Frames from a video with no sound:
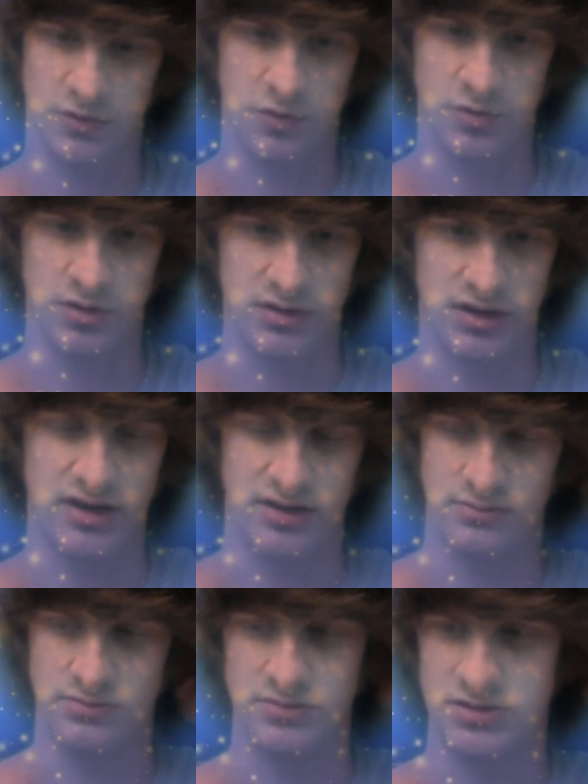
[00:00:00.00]
Really, I
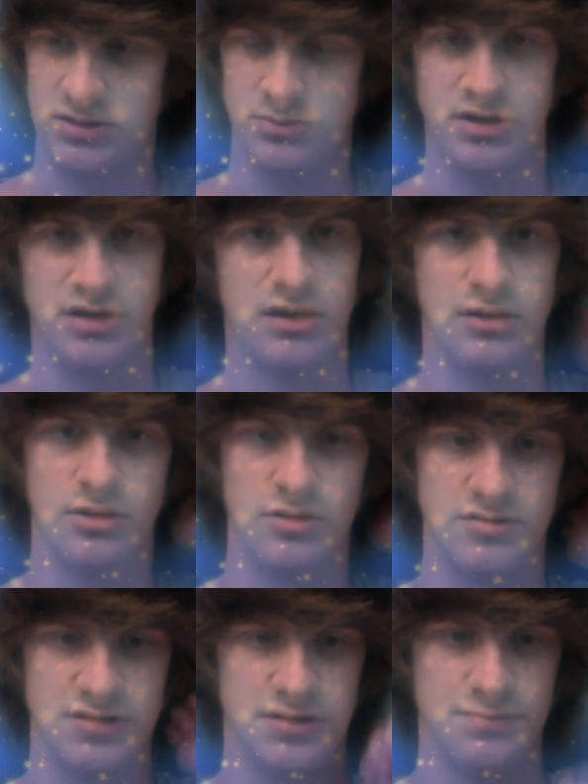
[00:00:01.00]
can see my aunt another
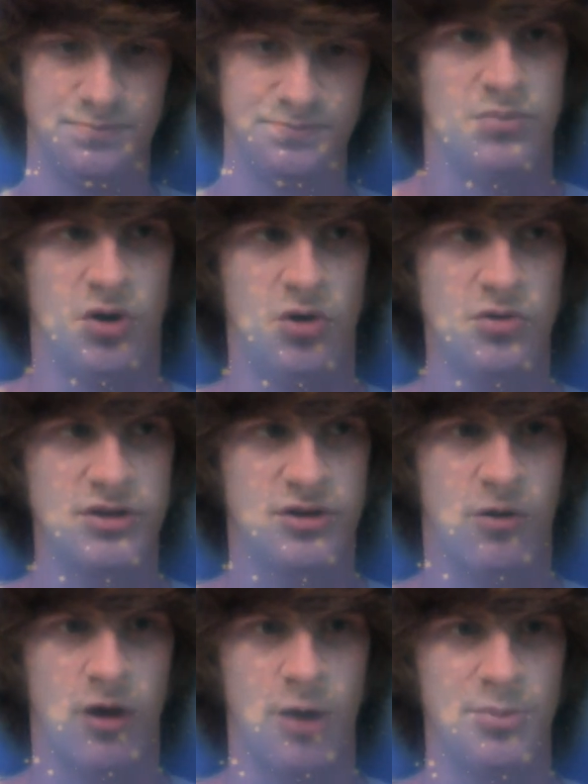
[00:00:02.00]
time. But holy
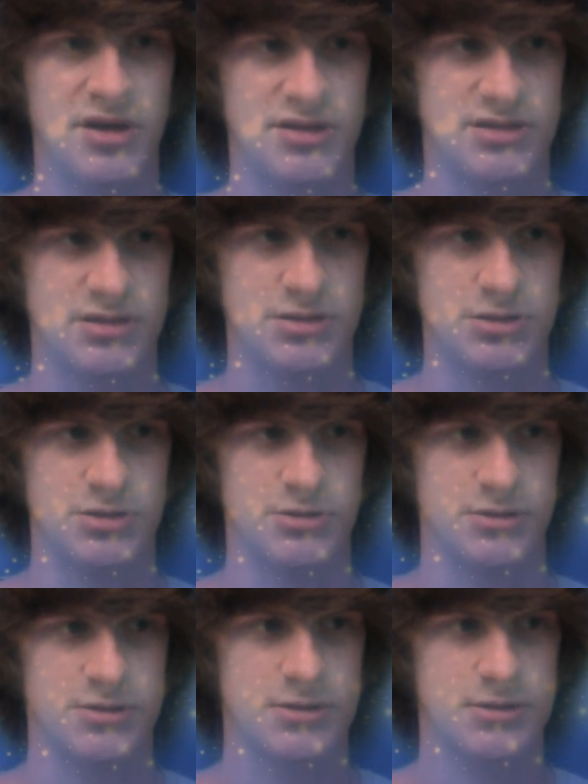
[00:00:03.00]
crap, 18
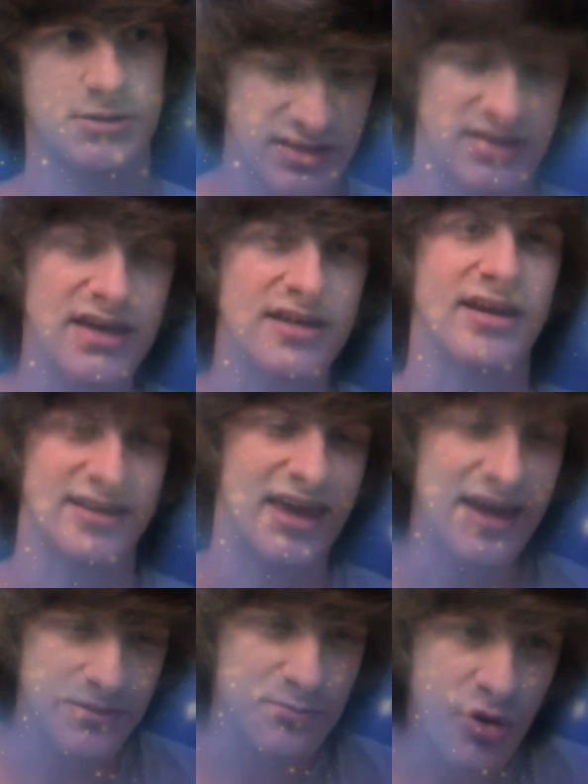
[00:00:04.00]
years. Again, I
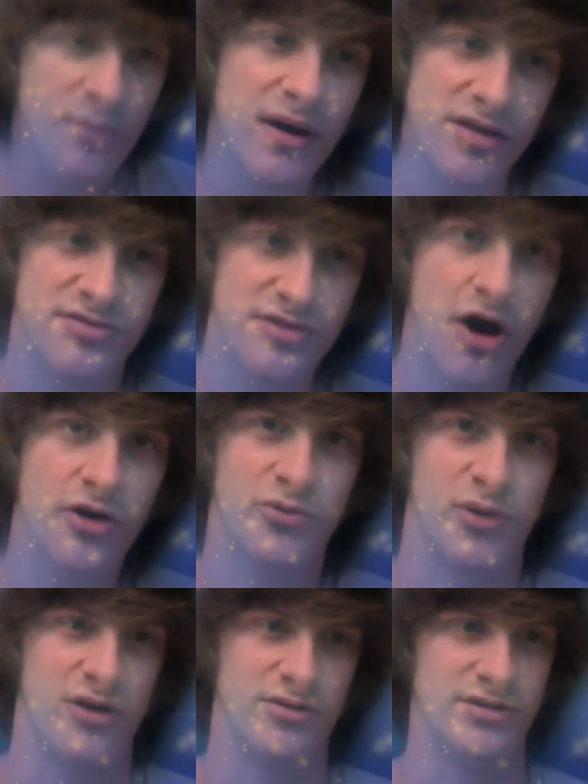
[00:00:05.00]
can't put my thought
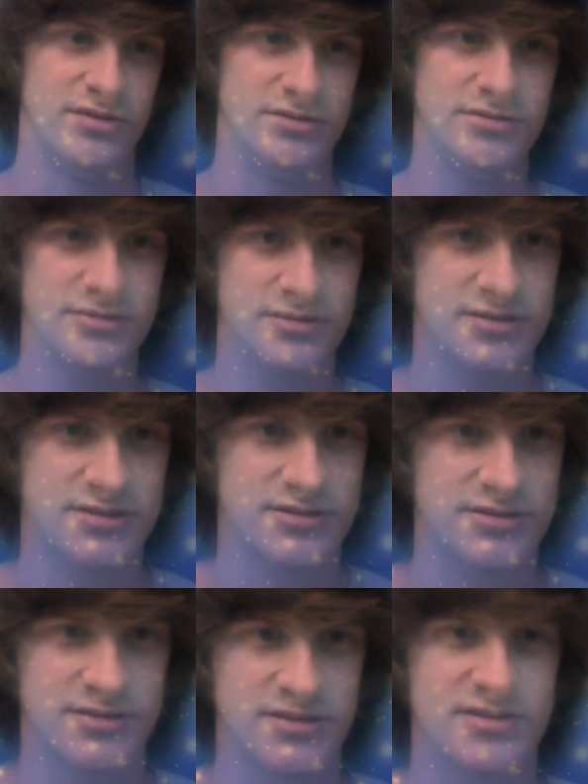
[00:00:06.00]
around it, dude. It's
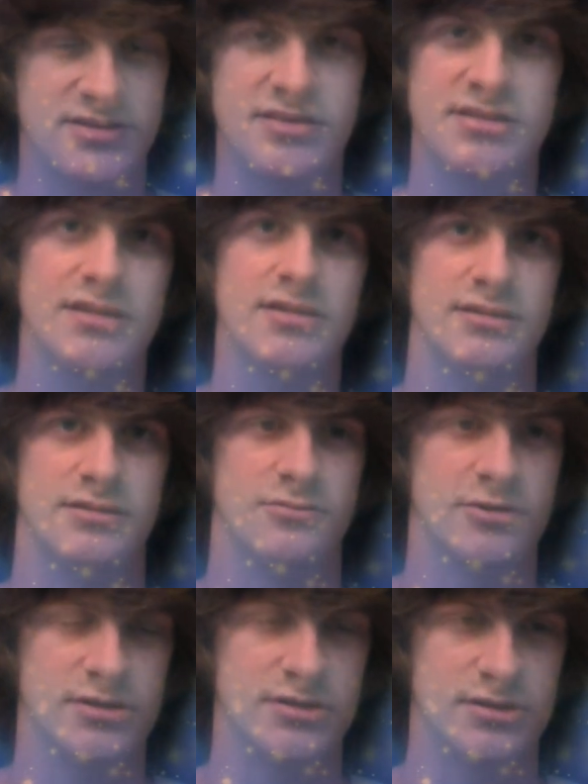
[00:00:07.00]
just, it's insane,
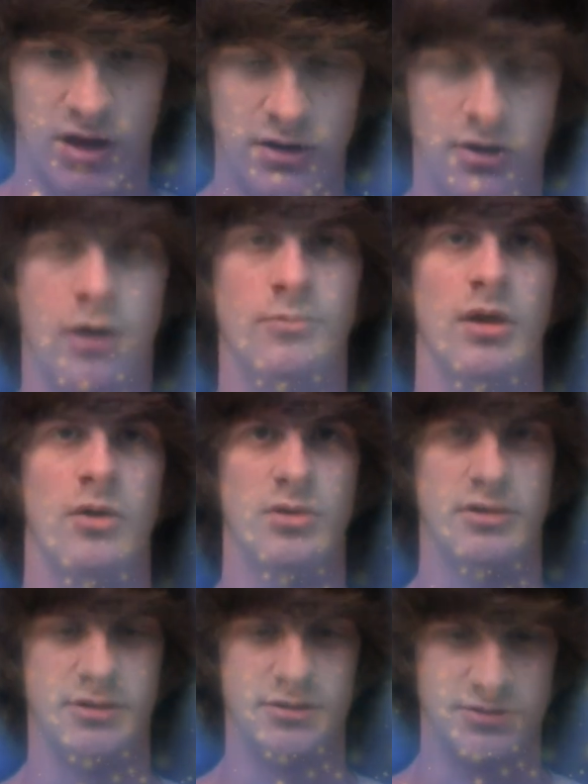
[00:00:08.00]
really. I know I'm not
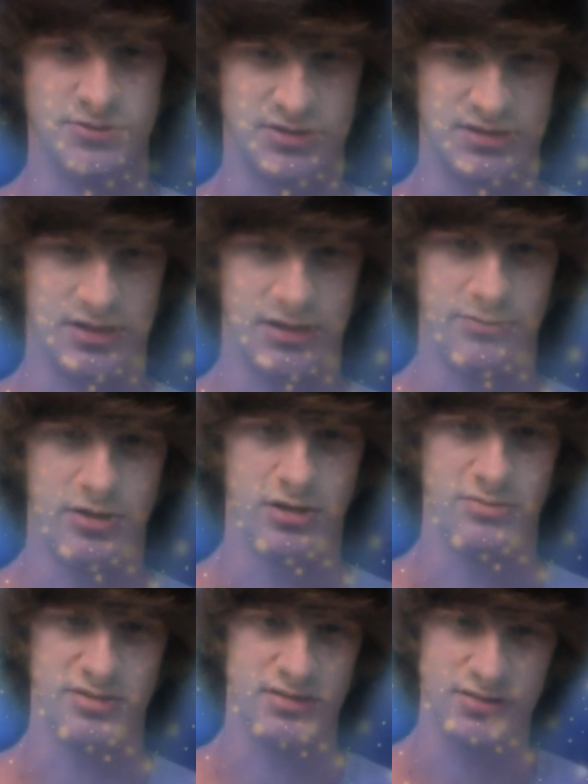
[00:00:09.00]
really getting too excited about
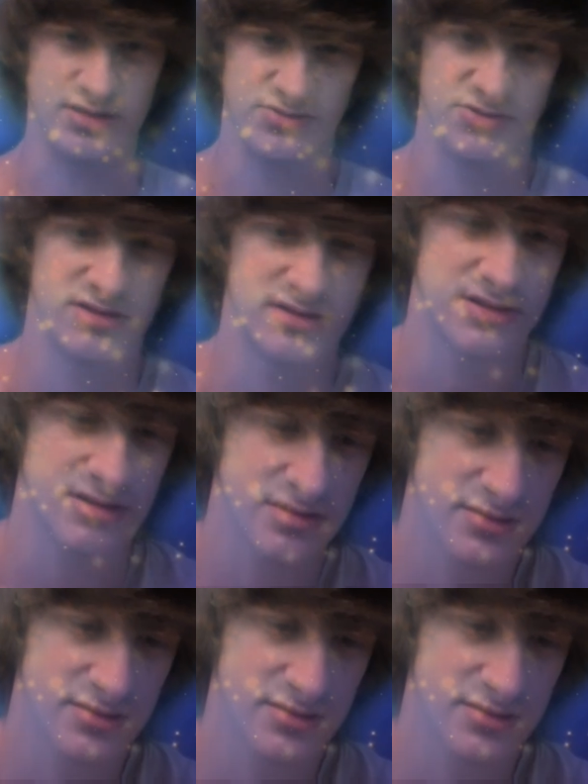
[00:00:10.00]
it because really,